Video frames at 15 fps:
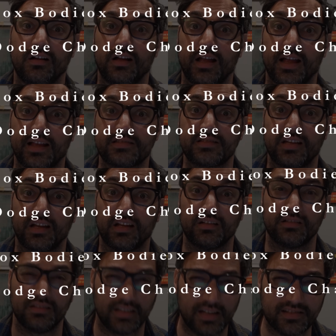S10.
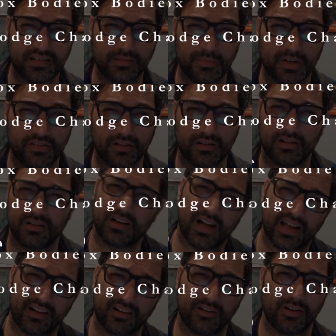Is it a muscle car?
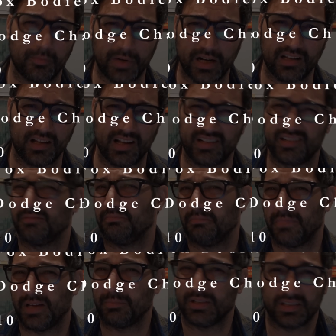I don't know. Am I a liar?
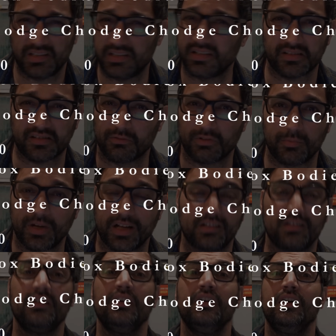Maybe. It doesn't really matter.
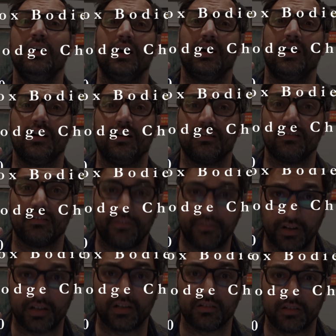
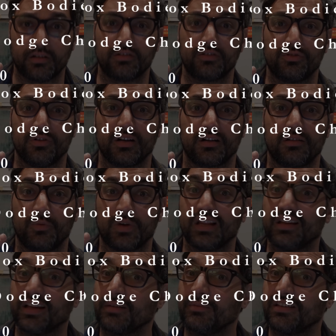Fun little truck. What I
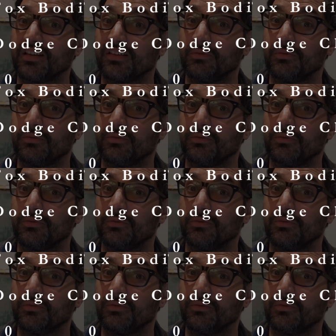like about this